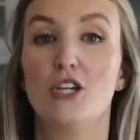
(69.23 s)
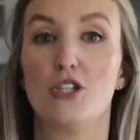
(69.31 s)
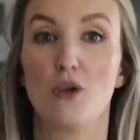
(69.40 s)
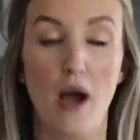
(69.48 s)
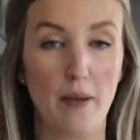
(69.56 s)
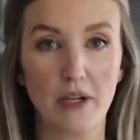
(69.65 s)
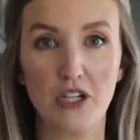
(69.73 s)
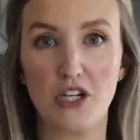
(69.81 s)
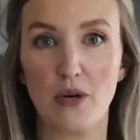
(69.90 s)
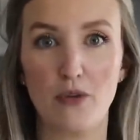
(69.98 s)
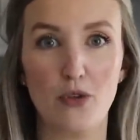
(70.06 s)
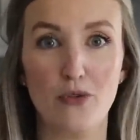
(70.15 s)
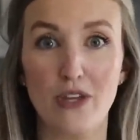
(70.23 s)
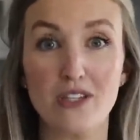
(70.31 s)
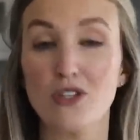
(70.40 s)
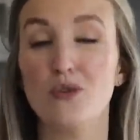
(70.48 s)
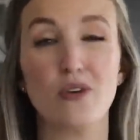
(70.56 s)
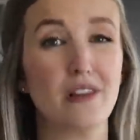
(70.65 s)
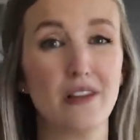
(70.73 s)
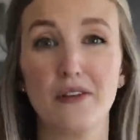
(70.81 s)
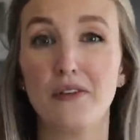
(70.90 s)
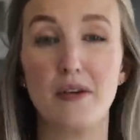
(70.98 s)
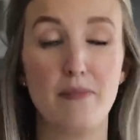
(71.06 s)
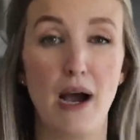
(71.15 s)
So I'm going to share with you things that you can
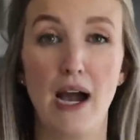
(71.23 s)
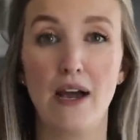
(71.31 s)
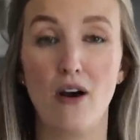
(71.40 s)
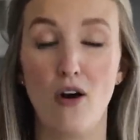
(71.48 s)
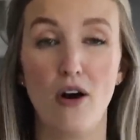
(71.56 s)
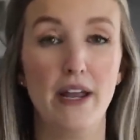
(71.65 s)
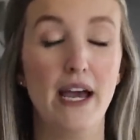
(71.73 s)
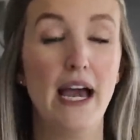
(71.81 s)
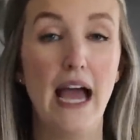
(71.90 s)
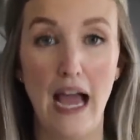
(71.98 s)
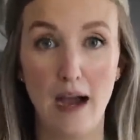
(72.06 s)
literally buy on